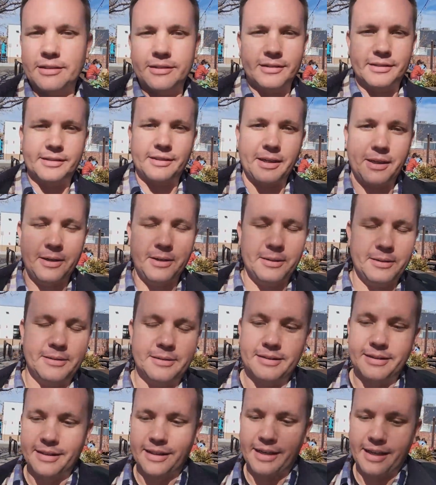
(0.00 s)
So,
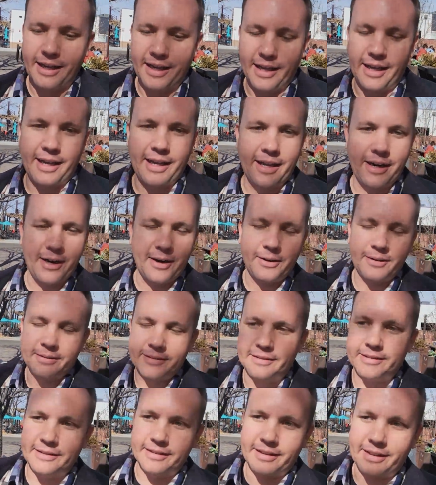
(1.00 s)
you know,
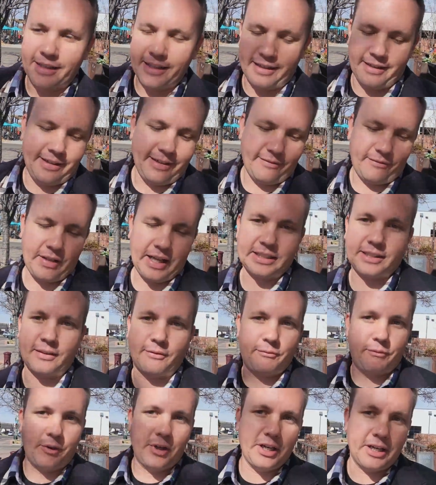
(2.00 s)
if that's a
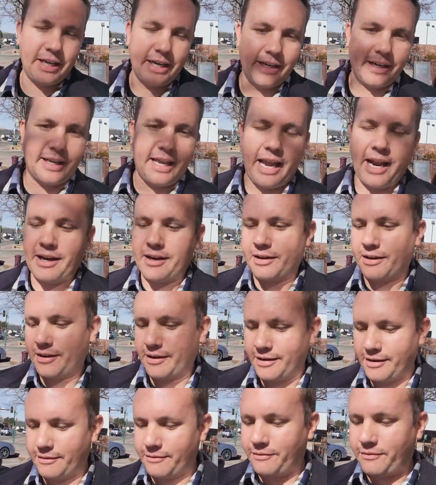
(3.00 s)
good indicator
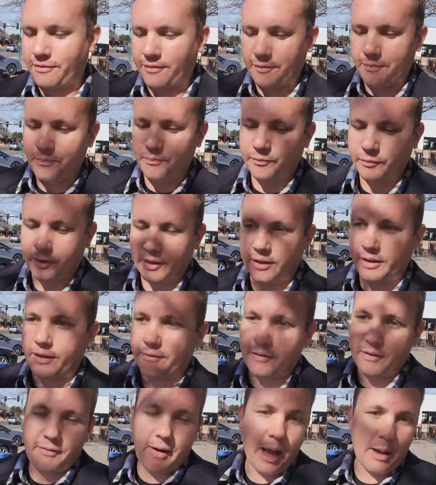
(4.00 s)
of
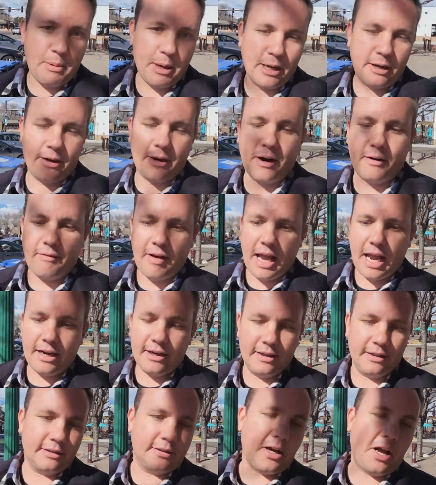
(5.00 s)
the vibe here in
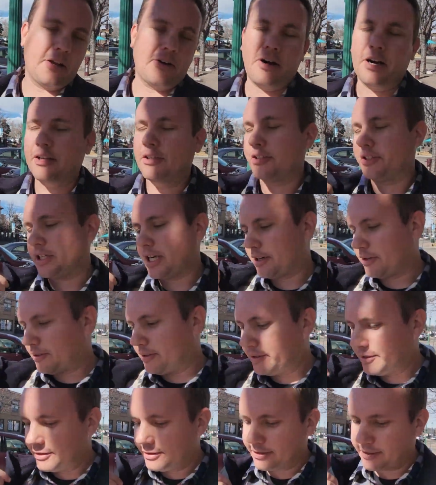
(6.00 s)
Arvada and Colorado in
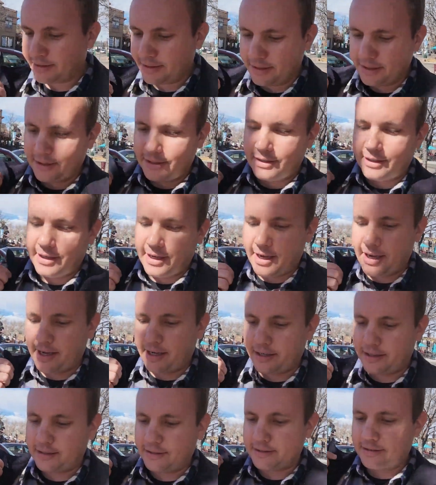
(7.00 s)
general,
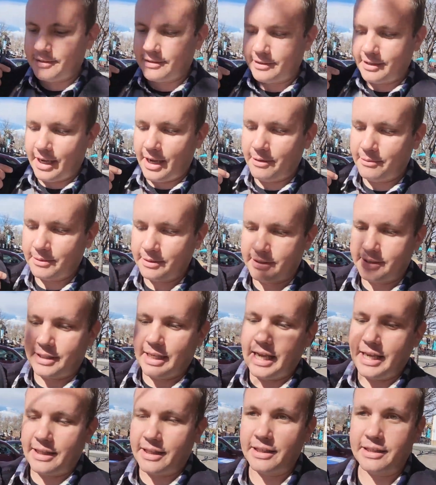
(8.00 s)
I would
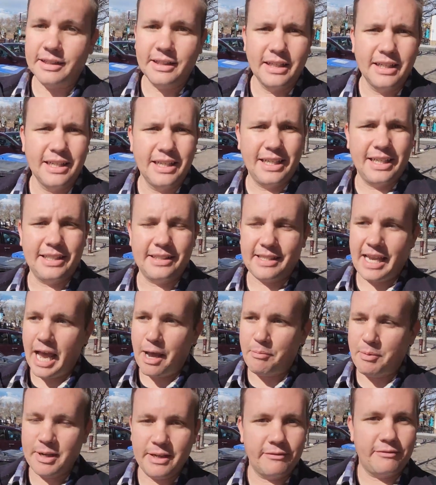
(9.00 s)
say that it's
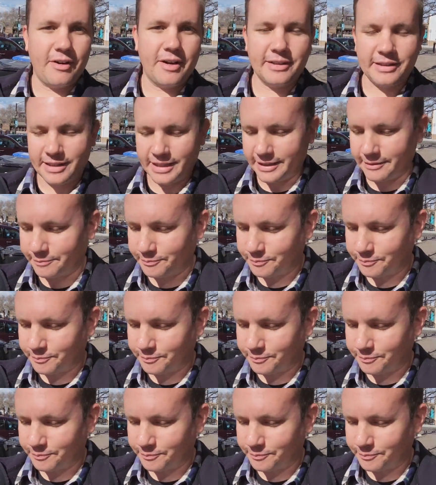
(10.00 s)
happy and friendly.